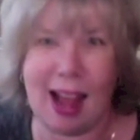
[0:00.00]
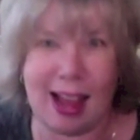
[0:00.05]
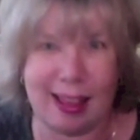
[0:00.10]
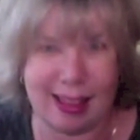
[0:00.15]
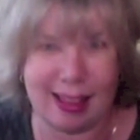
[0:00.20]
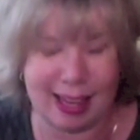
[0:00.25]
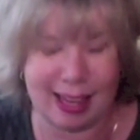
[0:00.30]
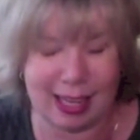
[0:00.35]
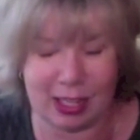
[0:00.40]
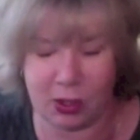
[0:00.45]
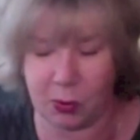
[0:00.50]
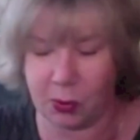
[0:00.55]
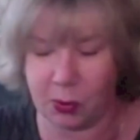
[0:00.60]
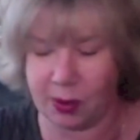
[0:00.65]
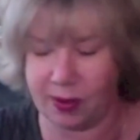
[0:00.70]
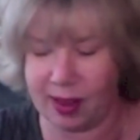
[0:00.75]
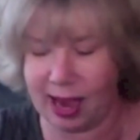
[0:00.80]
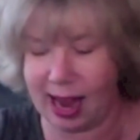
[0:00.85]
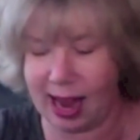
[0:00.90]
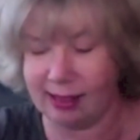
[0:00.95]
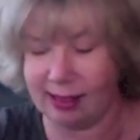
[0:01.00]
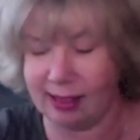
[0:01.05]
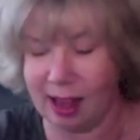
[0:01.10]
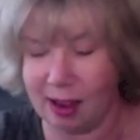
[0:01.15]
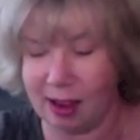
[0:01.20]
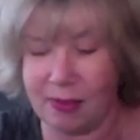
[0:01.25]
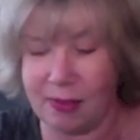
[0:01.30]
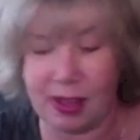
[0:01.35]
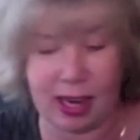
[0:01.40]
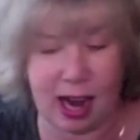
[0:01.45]
I think it's worth it. I
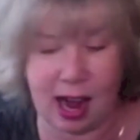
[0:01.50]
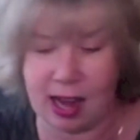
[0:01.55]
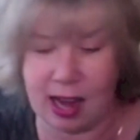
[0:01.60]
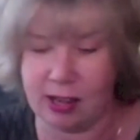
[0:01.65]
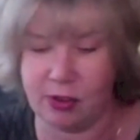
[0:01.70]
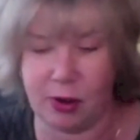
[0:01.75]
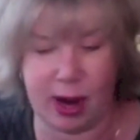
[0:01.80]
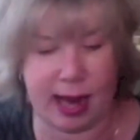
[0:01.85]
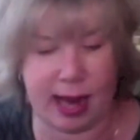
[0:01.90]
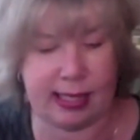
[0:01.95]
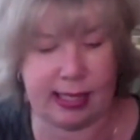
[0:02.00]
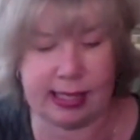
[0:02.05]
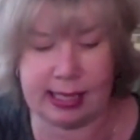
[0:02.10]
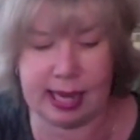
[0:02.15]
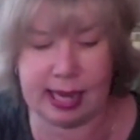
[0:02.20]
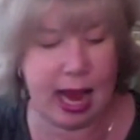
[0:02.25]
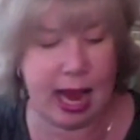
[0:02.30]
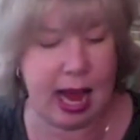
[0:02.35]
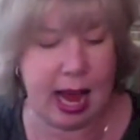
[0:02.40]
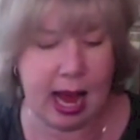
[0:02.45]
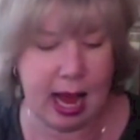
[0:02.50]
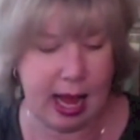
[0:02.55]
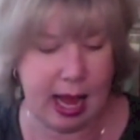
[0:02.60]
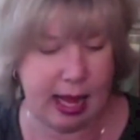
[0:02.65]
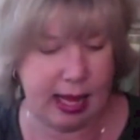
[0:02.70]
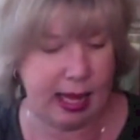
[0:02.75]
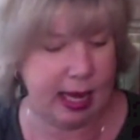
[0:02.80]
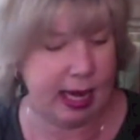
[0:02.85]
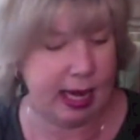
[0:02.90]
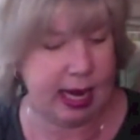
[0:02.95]
love the contrast
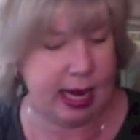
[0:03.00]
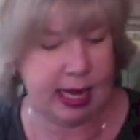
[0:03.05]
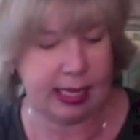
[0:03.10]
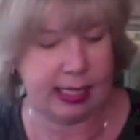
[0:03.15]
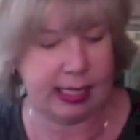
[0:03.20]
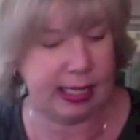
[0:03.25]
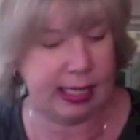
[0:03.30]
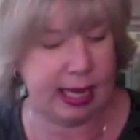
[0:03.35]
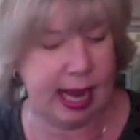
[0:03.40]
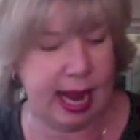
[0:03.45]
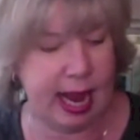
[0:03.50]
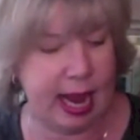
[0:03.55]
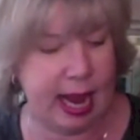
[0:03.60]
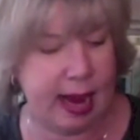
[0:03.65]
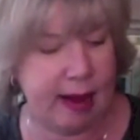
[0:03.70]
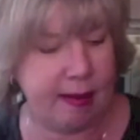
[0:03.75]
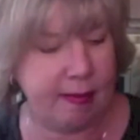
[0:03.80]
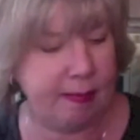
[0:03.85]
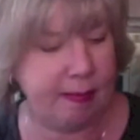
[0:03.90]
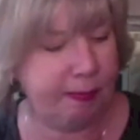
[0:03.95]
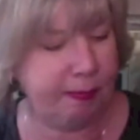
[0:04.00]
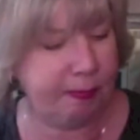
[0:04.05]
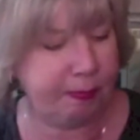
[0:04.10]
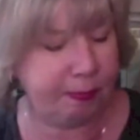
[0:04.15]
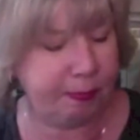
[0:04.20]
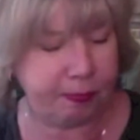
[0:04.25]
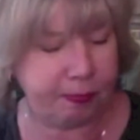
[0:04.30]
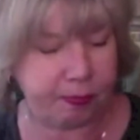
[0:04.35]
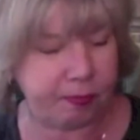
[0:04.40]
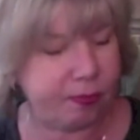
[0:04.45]
in it, and
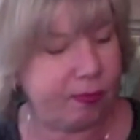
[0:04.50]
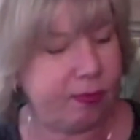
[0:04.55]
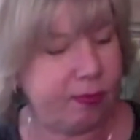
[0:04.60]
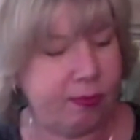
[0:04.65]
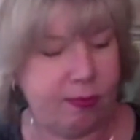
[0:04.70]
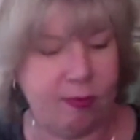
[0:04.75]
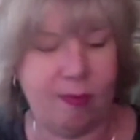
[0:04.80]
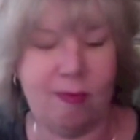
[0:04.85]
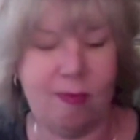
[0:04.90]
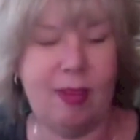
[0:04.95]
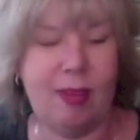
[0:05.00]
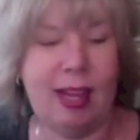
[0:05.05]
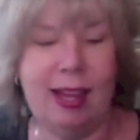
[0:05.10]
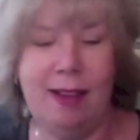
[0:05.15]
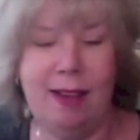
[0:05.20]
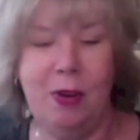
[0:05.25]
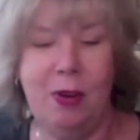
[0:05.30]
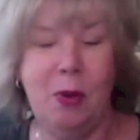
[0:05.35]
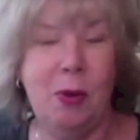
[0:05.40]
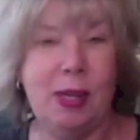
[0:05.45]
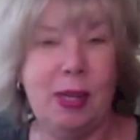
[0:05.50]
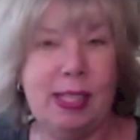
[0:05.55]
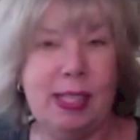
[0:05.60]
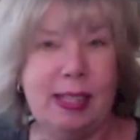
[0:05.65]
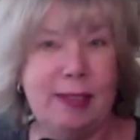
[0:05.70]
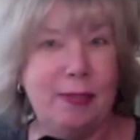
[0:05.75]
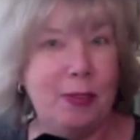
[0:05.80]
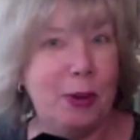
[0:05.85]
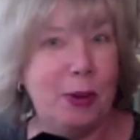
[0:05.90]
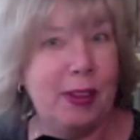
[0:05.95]
if it
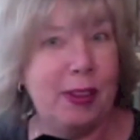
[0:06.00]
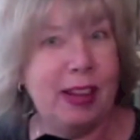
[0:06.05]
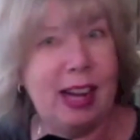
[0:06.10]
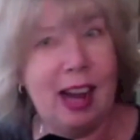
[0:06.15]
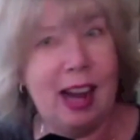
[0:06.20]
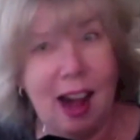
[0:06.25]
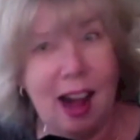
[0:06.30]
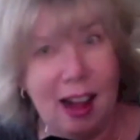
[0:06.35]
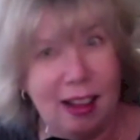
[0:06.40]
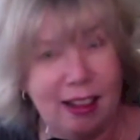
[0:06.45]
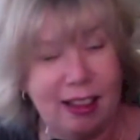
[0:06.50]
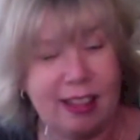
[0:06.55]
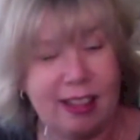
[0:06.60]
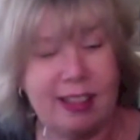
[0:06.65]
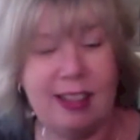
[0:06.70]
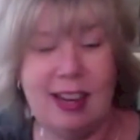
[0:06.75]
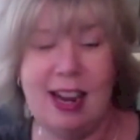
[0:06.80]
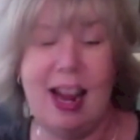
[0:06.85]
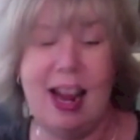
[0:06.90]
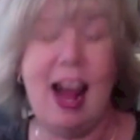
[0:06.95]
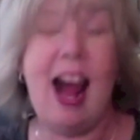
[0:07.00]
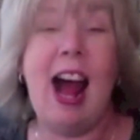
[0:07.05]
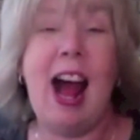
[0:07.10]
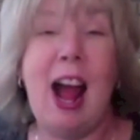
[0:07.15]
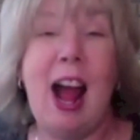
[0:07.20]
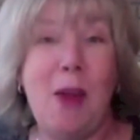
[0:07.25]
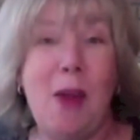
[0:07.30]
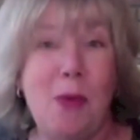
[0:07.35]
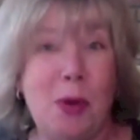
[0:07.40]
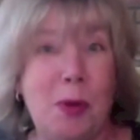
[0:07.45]
wasn't for the collar,
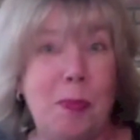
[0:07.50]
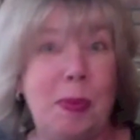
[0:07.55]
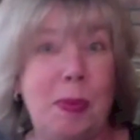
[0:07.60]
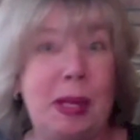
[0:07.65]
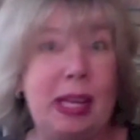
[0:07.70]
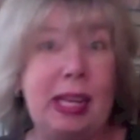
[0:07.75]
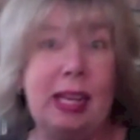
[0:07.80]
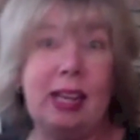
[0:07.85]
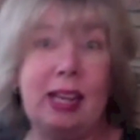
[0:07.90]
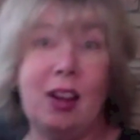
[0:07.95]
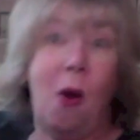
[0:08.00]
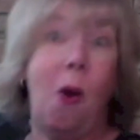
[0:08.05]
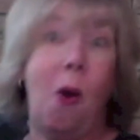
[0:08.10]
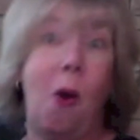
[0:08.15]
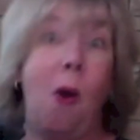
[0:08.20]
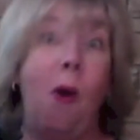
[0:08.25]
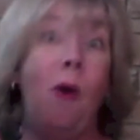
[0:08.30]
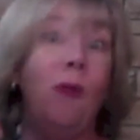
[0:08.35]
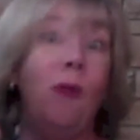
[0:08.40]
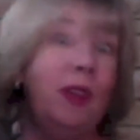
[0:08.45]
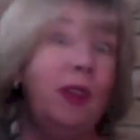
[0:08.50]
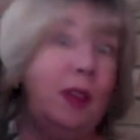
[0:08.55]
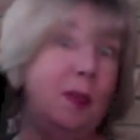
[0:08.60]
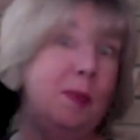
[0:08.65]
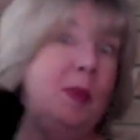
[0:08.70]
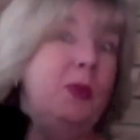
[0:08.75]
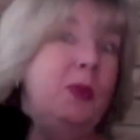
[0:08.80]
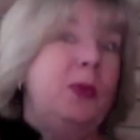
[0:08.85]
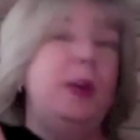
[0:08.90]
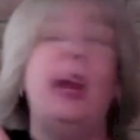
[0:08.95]
I would be over the
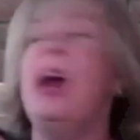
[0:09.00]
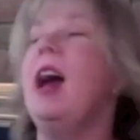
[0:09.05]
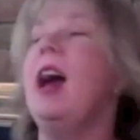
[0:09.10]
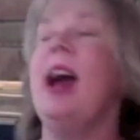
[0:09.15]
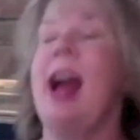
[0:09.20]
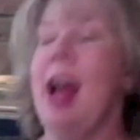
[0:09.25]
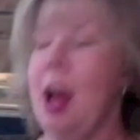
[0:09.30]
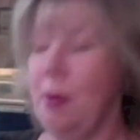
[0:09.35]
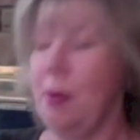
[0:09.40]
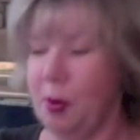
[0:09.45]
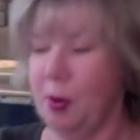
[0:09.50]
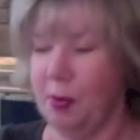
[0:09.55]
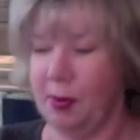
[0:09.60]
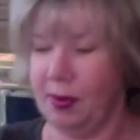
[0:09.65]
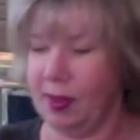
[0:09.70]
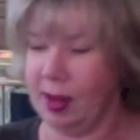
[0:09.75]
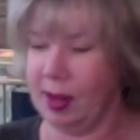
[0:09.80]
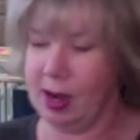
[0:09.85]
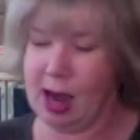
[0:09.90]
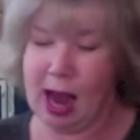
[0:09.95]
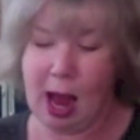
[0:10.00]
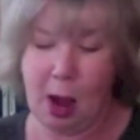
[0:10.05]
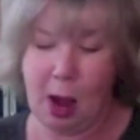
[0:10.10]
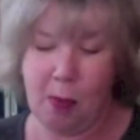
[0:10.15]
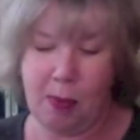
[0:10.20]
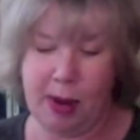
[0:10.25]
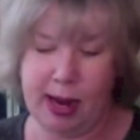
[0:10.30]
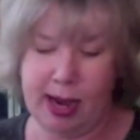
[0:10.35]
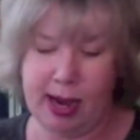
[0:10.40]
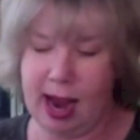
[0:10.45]
moon happy with it.
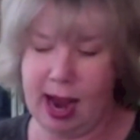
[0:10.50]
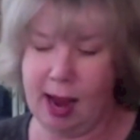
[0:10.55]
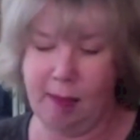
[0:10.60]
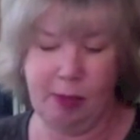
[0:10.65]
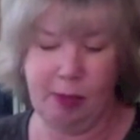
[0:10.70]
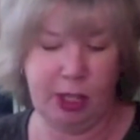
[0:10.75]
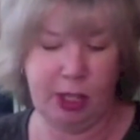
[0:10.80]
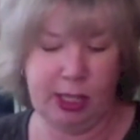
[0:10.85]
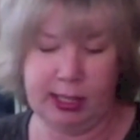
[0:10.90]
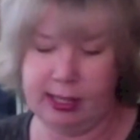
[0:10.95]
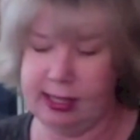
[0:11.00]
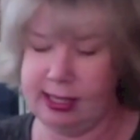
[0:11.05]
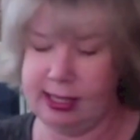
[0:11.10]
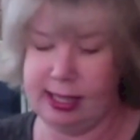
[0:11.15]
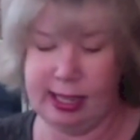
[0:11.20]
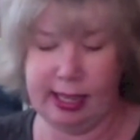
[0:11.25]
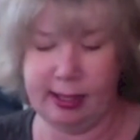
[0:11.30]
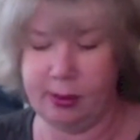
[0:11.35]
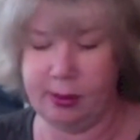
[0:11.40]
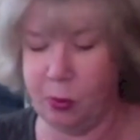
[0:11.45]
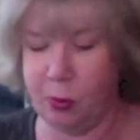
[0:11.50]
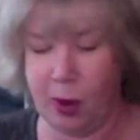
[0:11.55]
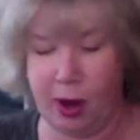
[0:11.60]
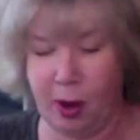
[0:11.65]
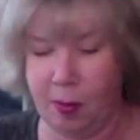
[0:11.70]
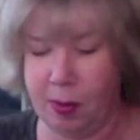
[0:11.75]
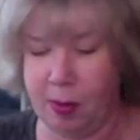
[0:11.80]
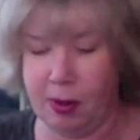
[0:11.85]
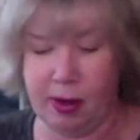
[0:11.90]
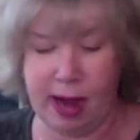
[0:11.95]
But it's
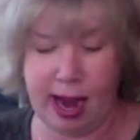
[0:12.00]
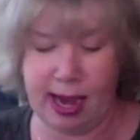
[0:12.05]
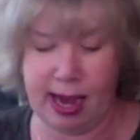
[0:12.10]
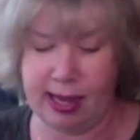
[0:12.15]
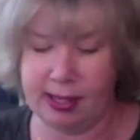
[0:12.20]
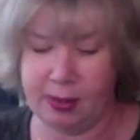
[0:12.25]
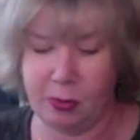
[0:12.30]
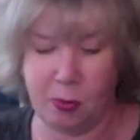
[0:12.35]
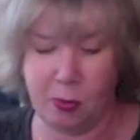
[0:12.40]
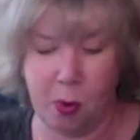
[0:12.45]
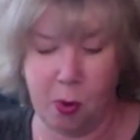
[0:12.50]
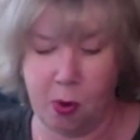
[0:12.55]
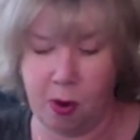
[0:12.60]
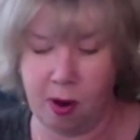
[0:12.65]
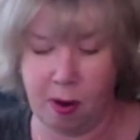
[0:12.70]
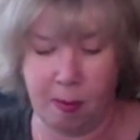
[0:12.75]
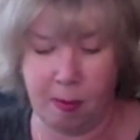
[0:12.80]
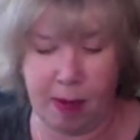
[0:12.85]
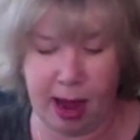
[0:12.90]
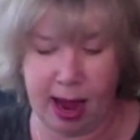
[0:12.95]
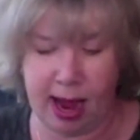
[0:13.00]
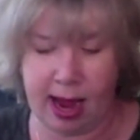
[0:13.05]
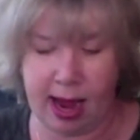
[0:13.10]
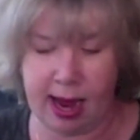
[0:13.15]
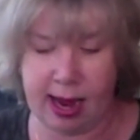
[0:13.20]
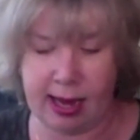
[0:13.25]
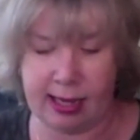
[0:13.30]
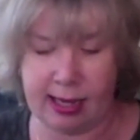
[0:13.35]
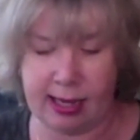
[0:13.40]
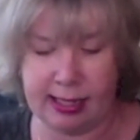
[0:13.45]
wearable and it's warm,
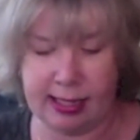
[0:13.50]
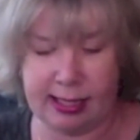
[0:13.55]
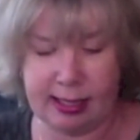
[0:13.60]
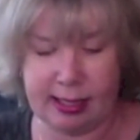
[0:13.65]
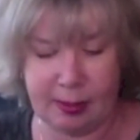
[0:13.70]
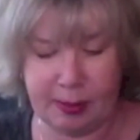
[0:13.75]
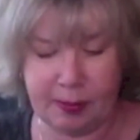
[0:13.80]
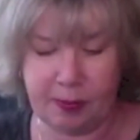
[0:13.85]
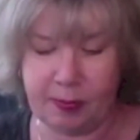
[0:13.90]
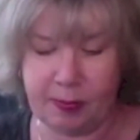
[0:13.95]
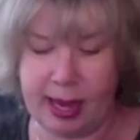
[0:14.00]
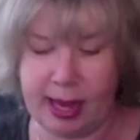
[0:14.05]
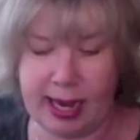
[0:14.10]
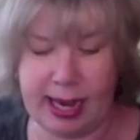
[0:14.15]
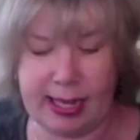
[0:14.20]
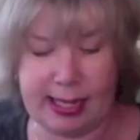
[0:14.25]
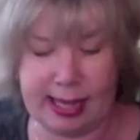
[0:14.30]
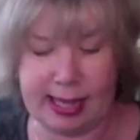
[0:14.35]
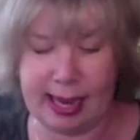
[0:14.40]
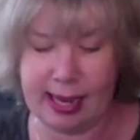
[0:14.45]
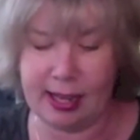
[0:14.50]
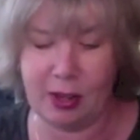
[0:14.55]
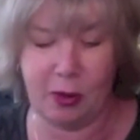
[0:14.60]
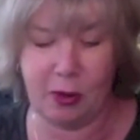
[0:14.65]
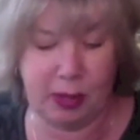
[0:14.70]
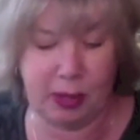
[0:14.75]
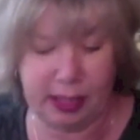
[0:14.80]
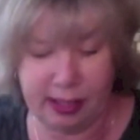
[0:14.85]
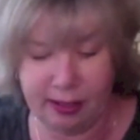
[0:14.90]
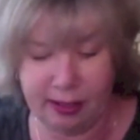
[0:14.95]
and like I said,
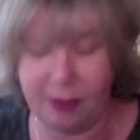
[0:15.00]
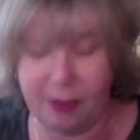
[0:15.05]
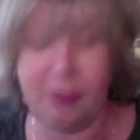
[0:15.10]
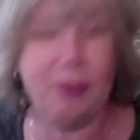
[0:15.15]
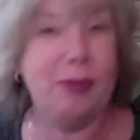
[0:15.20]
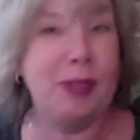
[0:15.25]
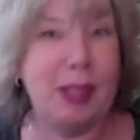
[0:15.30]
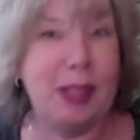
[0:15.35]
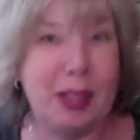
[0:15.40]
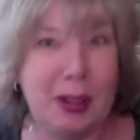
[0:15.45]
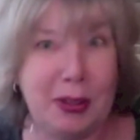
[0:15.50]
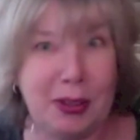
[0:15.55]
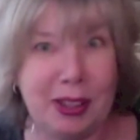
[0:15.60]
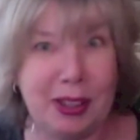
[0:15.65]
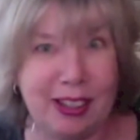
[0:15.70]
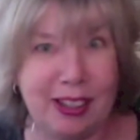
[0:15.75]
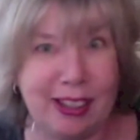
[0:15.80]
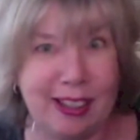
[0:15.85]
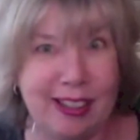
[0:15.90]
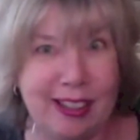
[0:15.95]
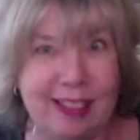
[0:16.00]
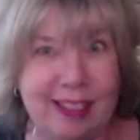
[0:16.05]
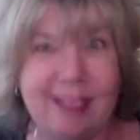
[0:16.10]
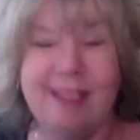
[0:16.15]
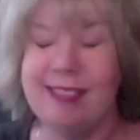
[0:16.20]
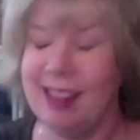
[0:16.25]
you live, you learn.